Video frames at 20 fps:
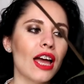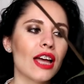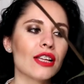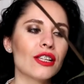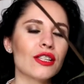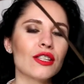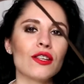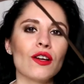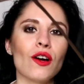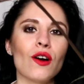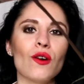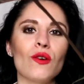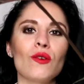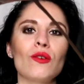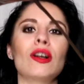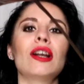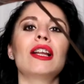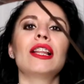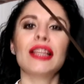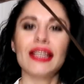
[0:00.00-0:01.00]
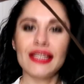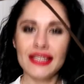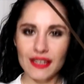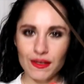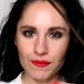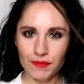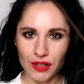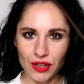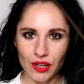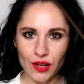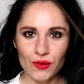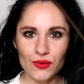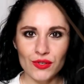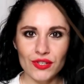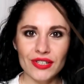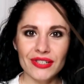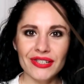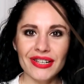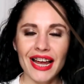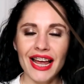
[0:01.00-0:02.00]
So let's come
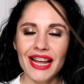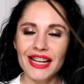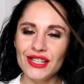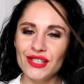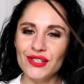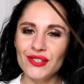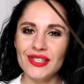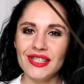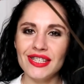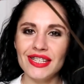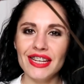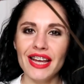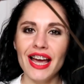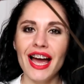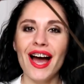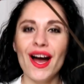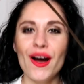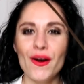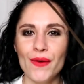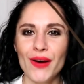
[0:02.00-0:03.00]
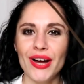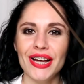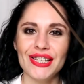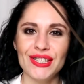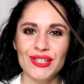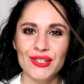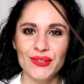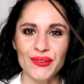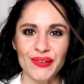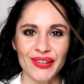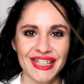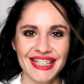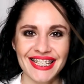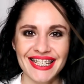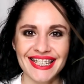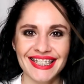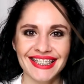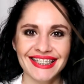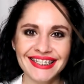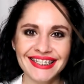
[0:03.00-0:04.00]
closer and to see how I do it.